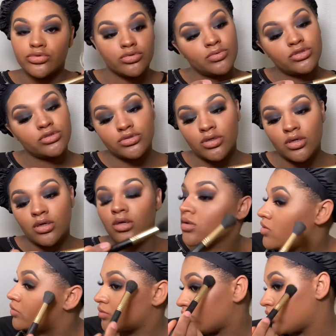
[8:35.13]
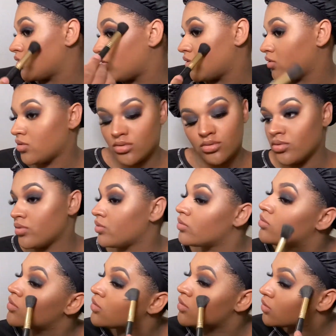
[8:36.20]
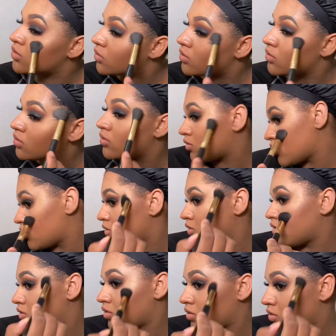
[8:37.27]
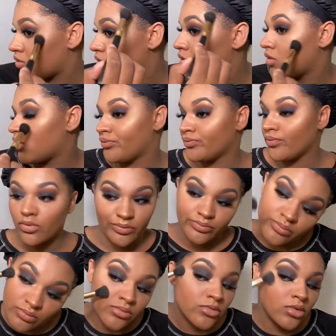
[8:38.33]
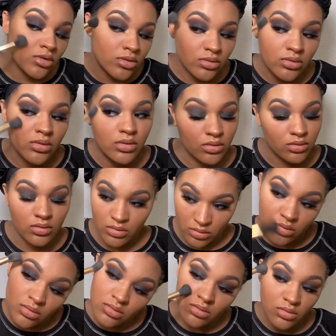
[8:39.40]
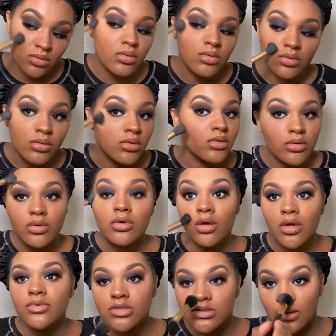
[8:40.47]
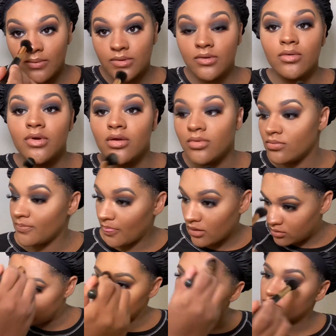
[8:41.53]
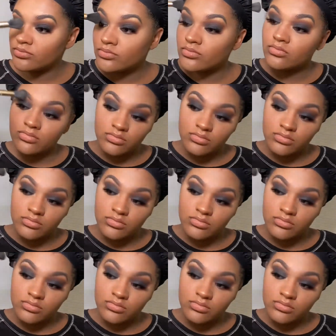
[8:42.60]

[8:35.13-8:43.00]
Yes, Lord. And then I would do my cheekbones, a little on my